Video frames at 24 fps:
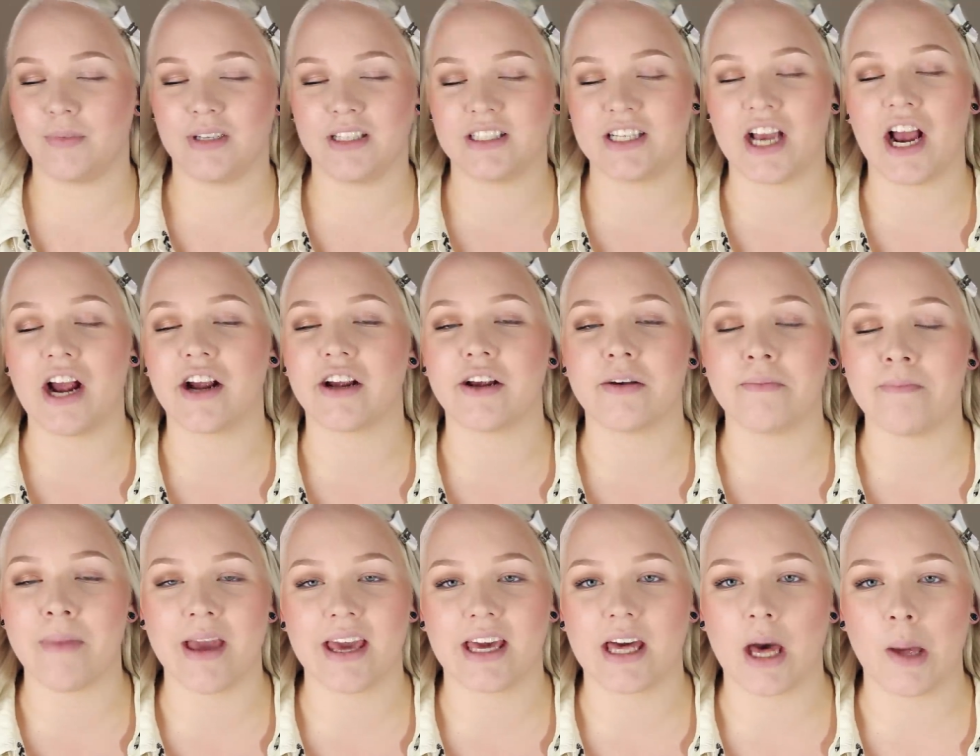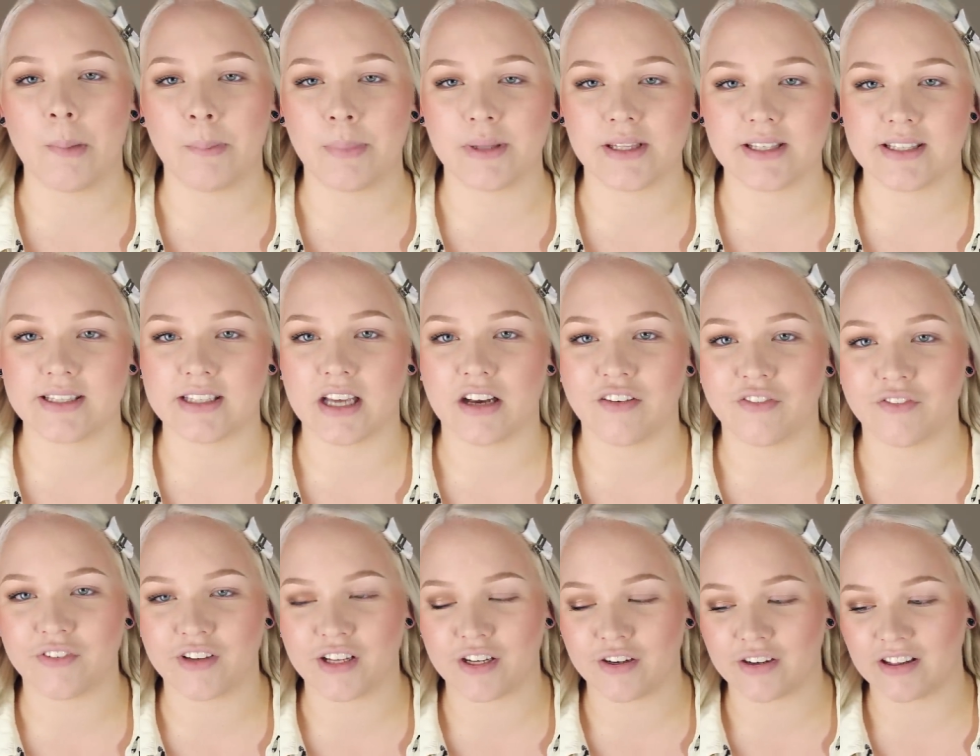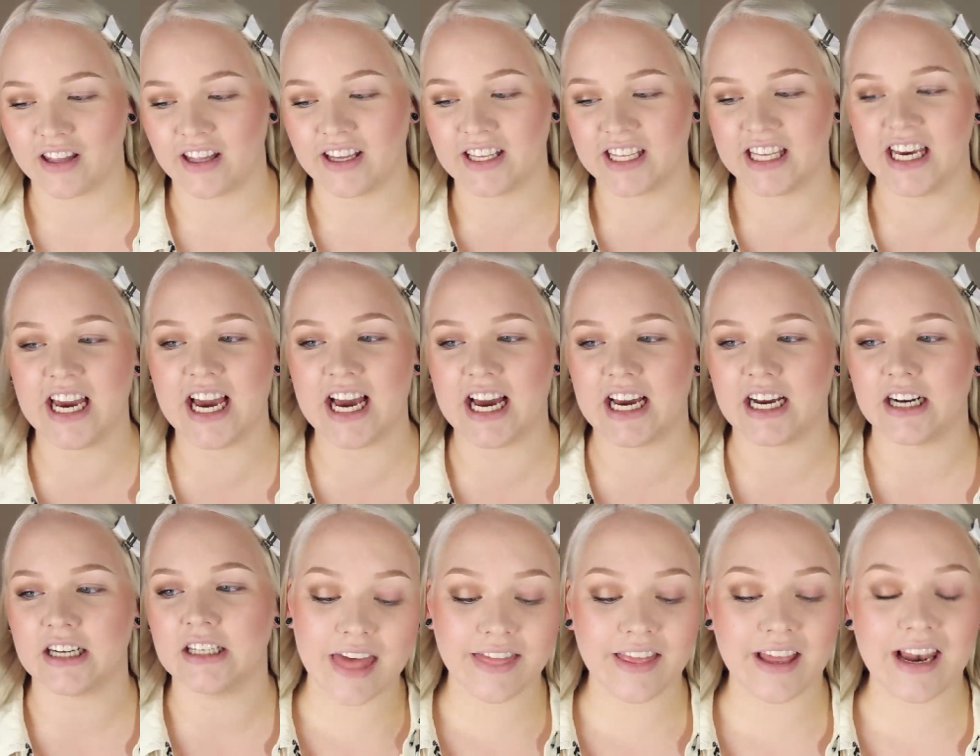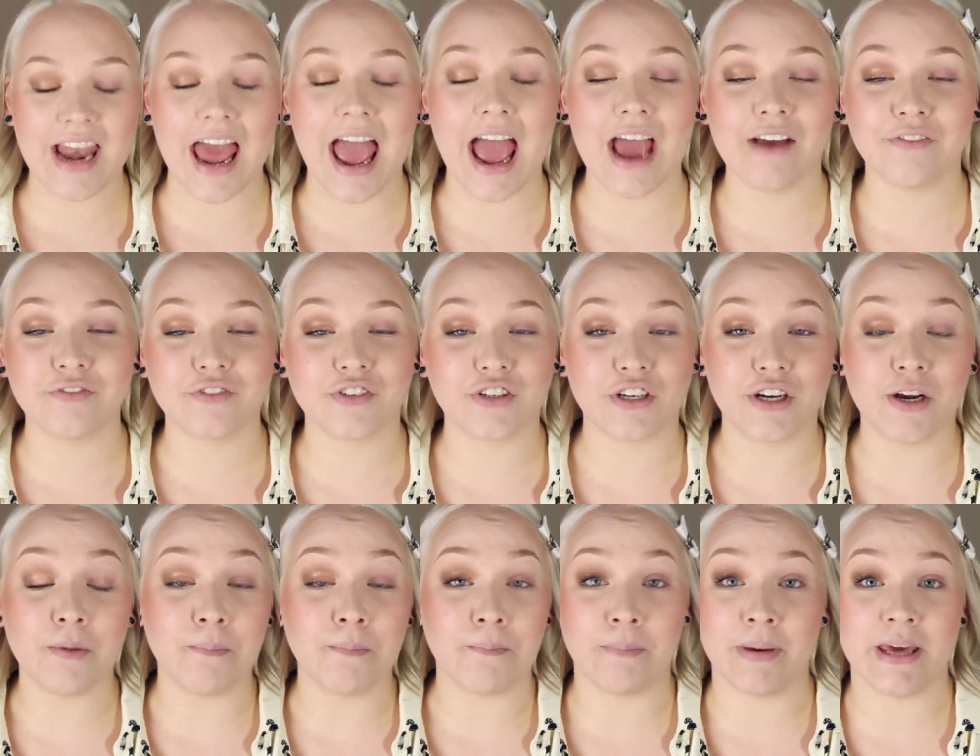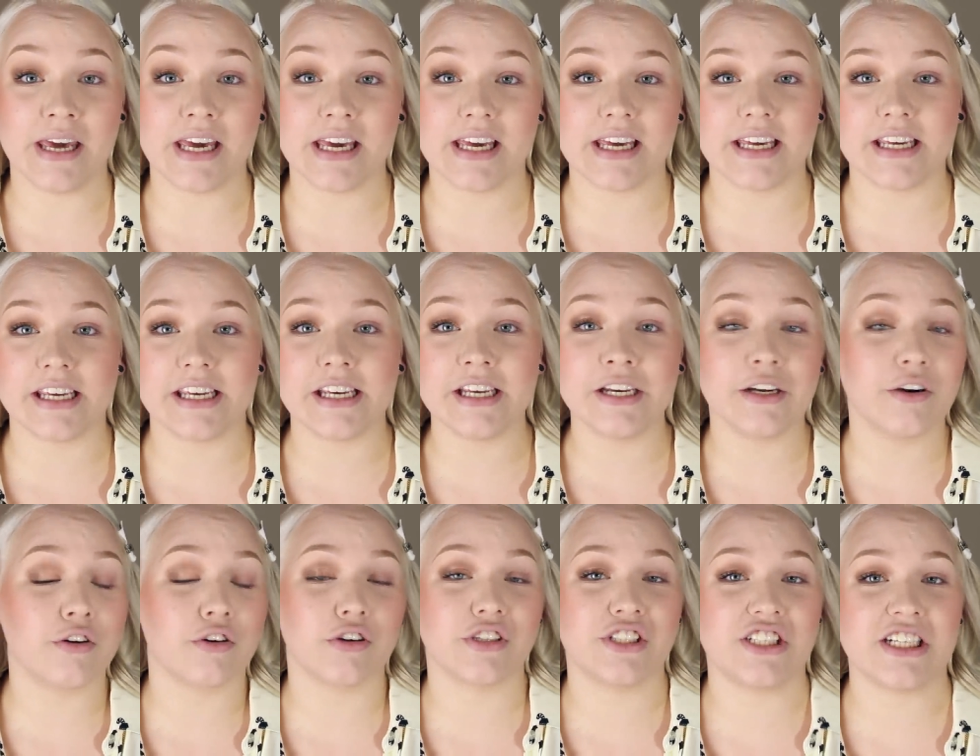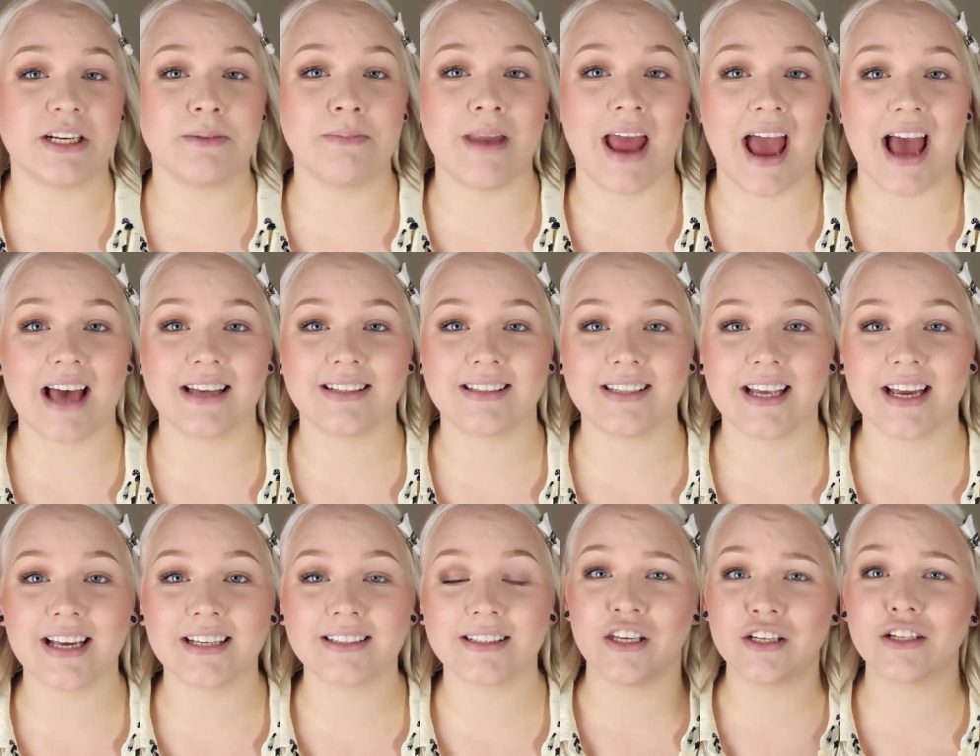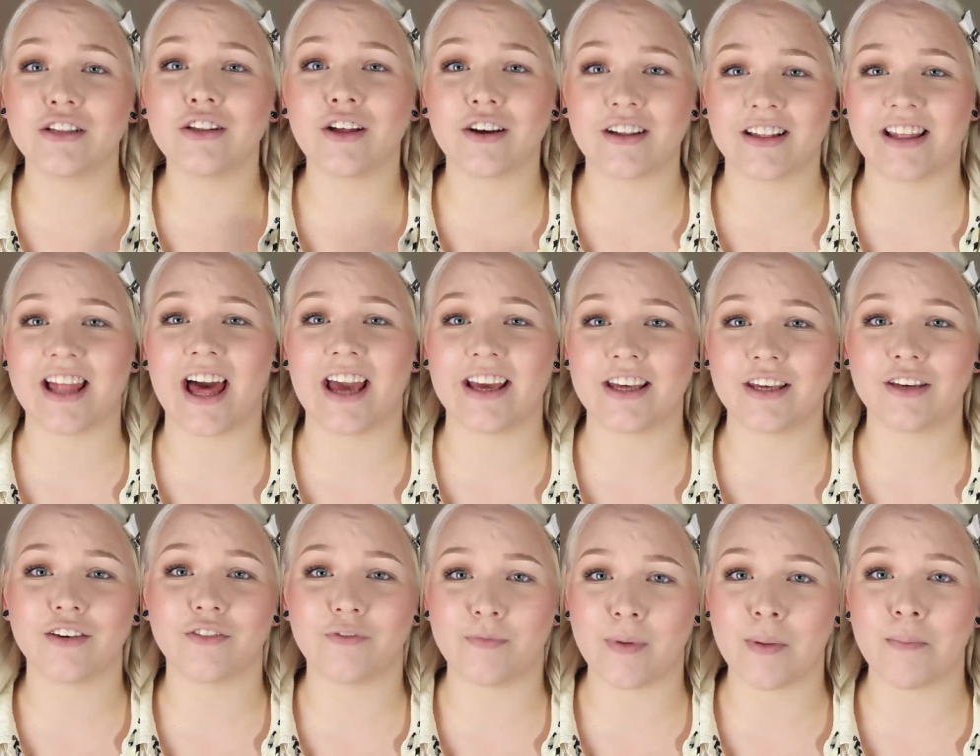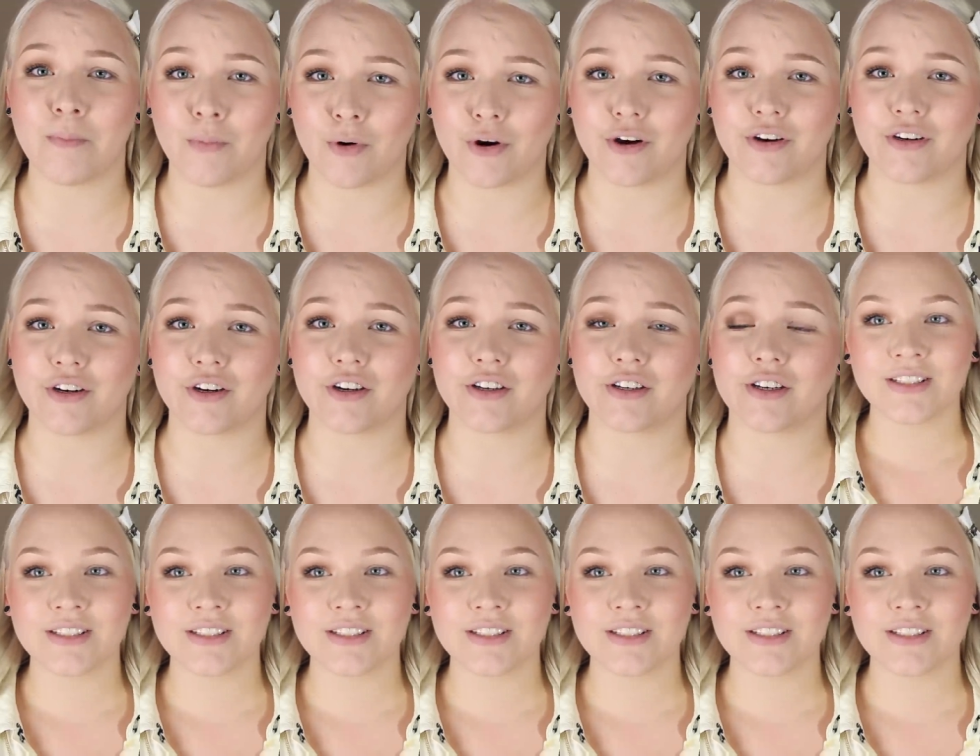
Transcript: entire makeup and stuff and you're like yeah and then after PE or gymnastics you look like you've been murdered.